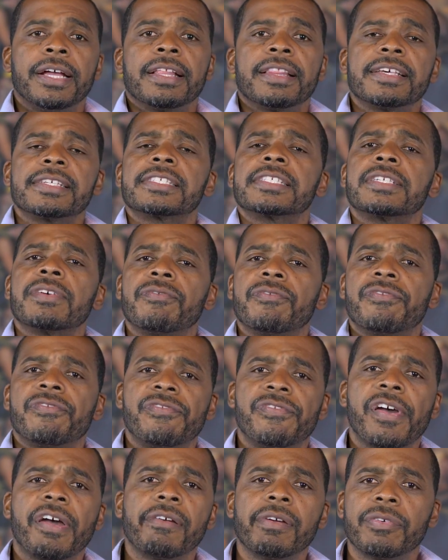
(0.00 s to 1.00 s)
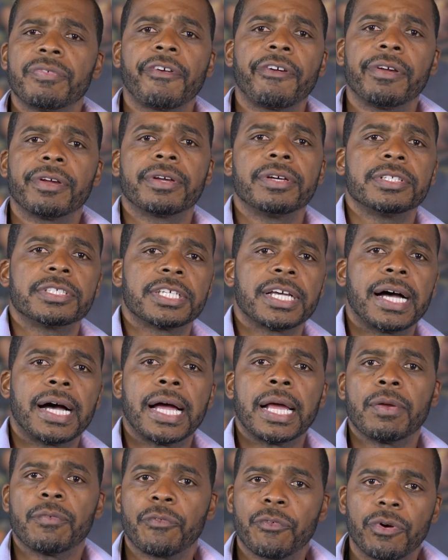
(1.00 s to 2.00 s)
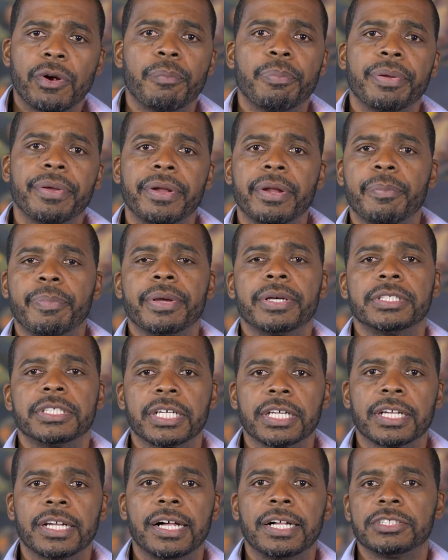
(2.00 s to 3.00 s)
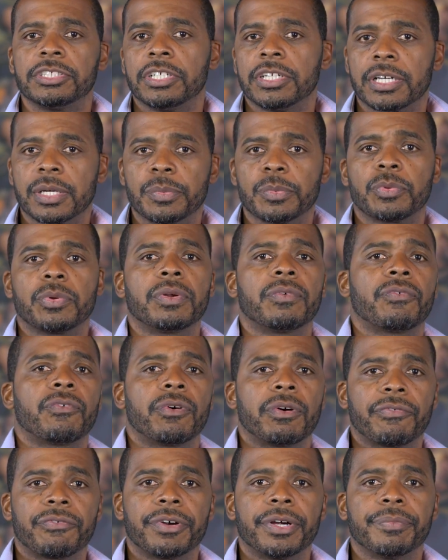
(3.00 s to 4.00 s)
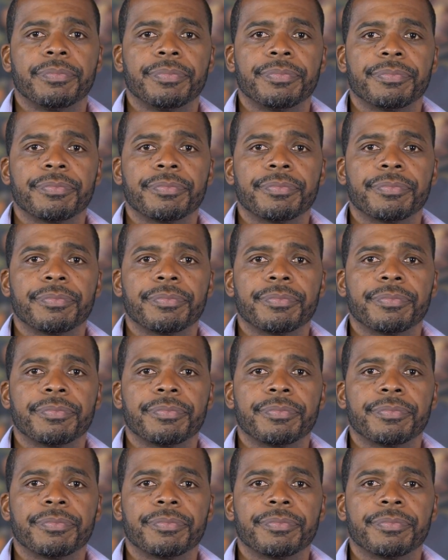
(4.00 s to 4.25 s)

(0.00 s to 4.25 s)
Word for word: This is a very, very good time for peer-to-peer technology to come to the forefront.